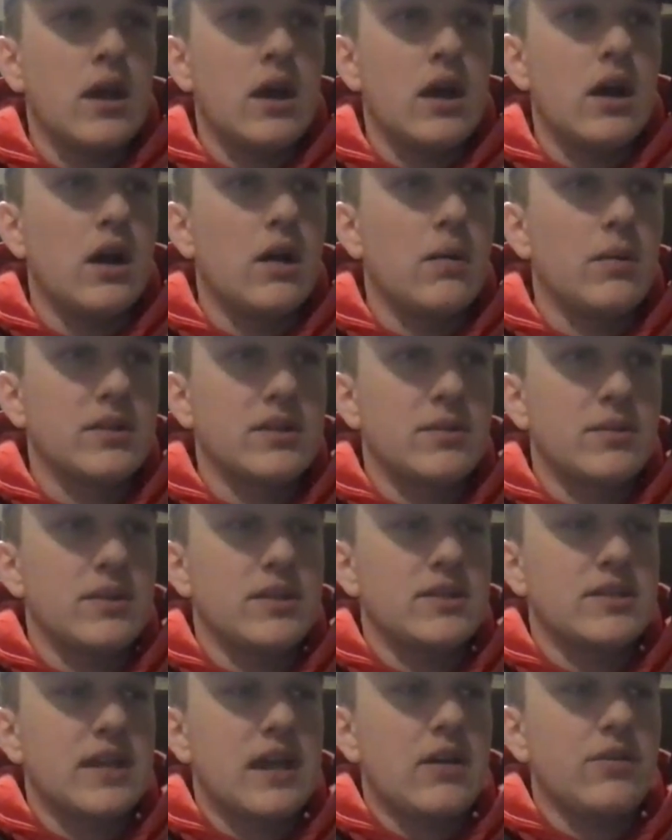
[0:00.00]
because I'm in the
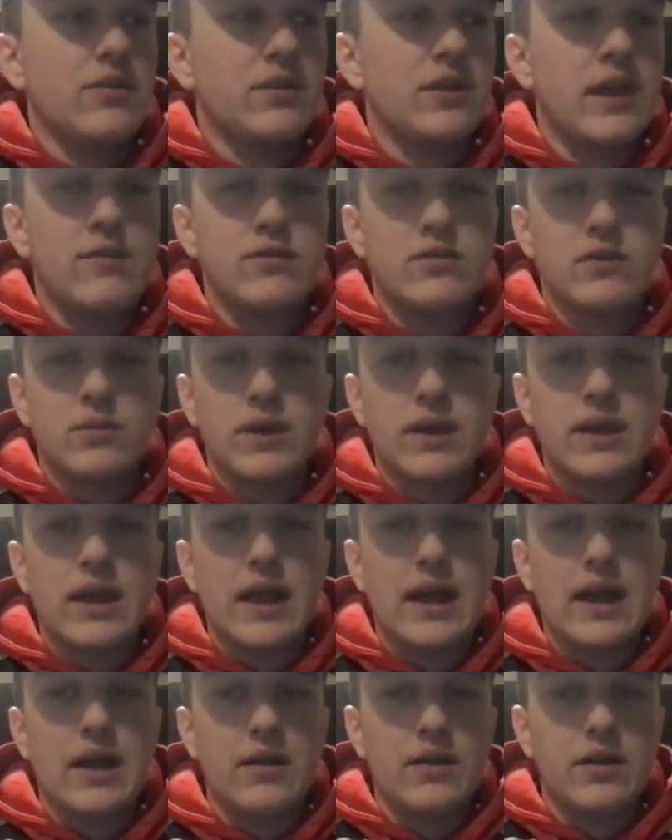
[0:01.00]
South. Dave's a big
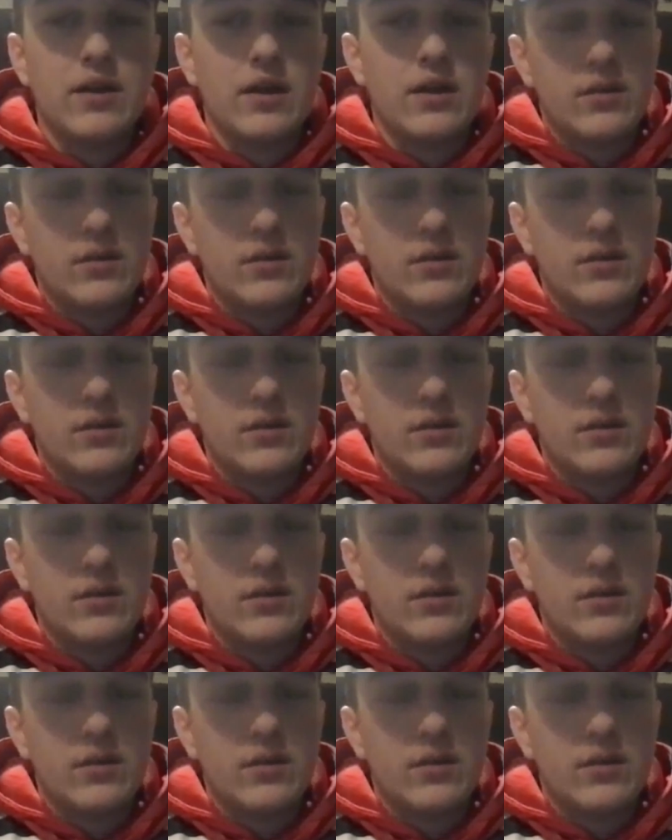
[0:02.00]
guy out here. I don't